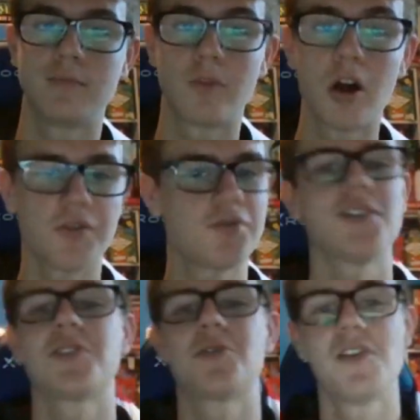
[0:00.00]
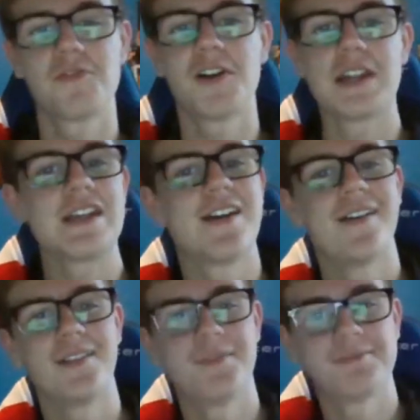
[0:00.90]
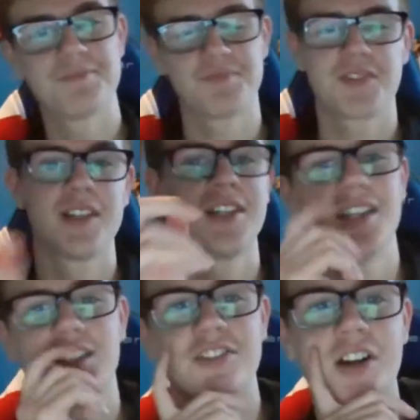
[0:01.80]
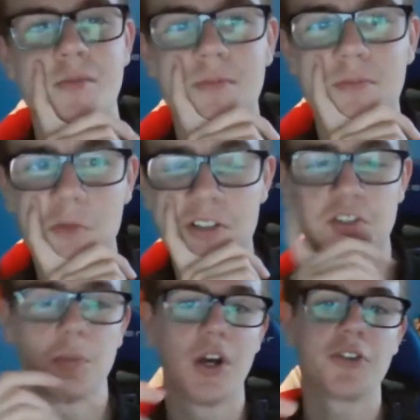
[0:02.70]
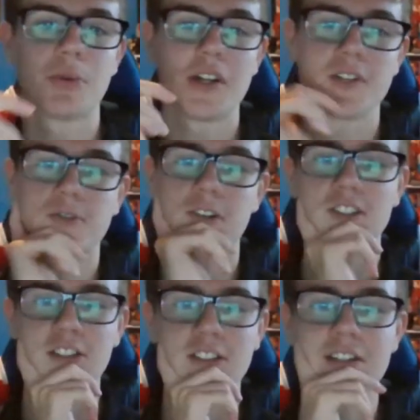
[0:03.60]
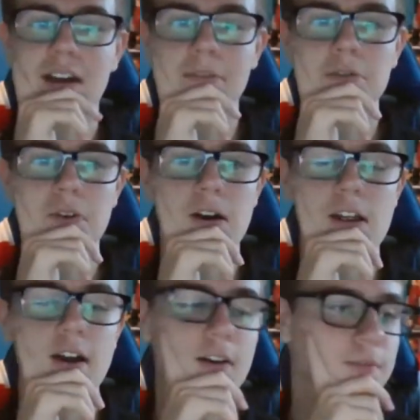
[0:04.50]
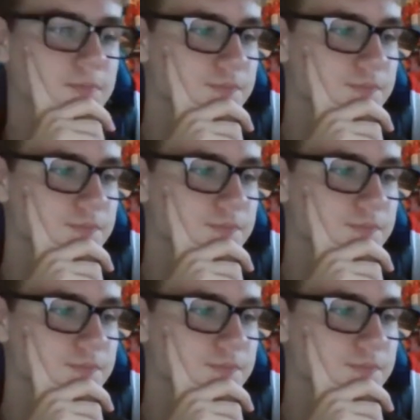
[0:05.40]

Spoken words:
What I find quite funny, yeah, is when Spurs were interested in David Raya,